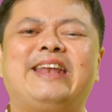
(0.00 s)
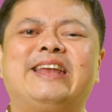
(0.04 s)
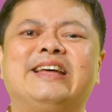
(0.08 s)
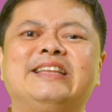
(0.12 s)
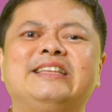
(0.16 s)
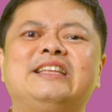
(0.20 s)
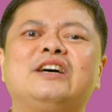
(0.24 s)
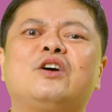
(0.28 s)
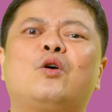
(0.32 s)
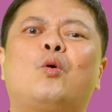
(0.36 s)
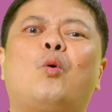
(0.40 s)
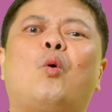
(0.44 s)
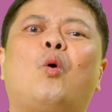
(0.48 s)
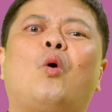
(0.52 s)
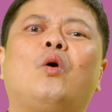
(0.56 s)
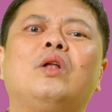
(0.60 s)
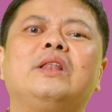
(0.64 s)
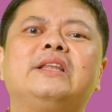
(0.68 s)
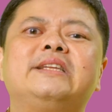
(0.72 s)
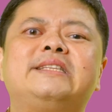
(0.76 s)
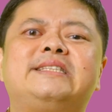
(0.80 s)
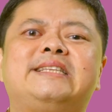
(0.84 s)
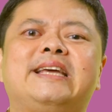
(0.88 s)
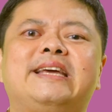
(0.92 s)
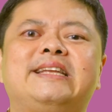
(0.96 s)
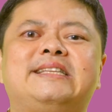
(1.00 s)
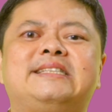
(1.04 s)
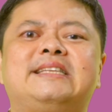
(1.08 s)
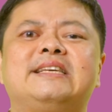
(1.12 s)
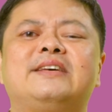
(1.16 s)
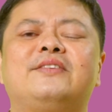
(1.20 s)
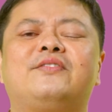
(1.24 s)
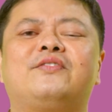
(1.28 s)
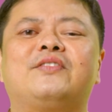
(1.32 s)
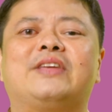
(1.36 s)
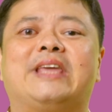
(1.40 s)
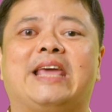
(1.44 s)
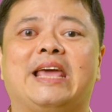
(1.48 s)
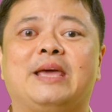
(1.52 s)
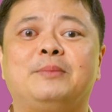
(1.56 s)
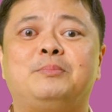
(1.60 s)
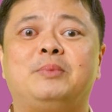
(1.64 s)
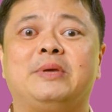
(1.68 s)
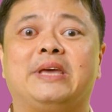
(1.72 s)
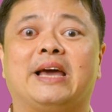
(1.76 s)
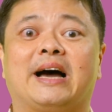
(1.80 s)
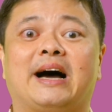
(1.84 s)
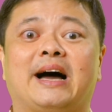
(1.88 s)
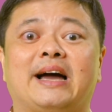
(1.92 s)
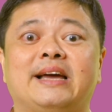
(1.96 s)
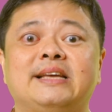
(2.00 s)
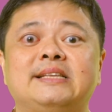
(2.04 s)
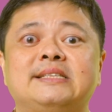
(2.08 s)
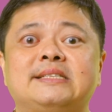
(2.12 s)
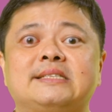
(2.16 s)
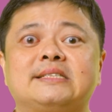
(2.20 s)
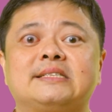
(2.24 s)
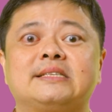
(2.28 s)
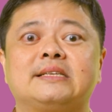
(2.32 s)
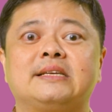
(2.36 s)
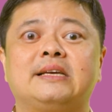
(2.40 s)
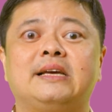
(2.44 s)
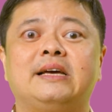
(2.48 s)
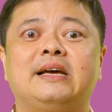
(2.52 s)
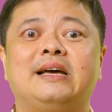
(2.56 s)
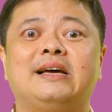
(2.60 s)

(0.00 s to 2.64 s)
And under qualitative KPIs,